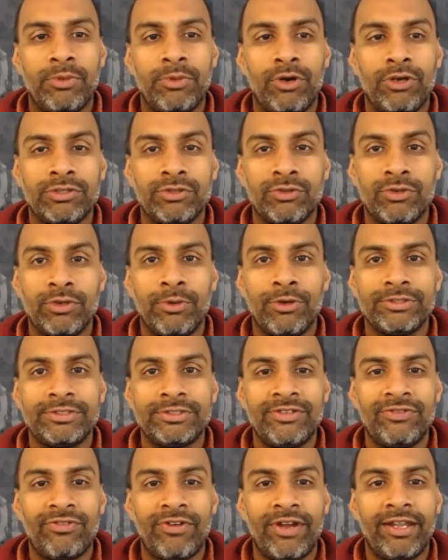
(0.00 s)
boss or a
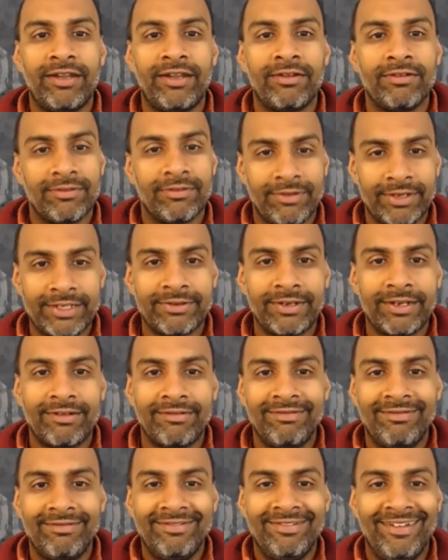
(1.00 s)
bossy friend? Which one?
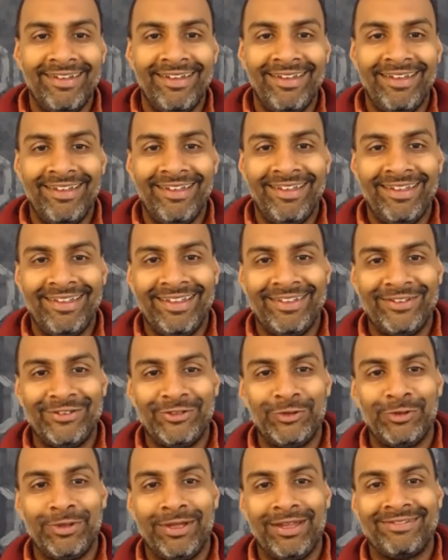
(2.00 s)

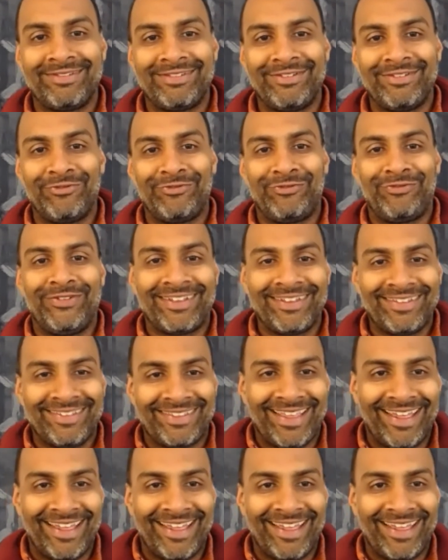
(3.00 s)
You have to figure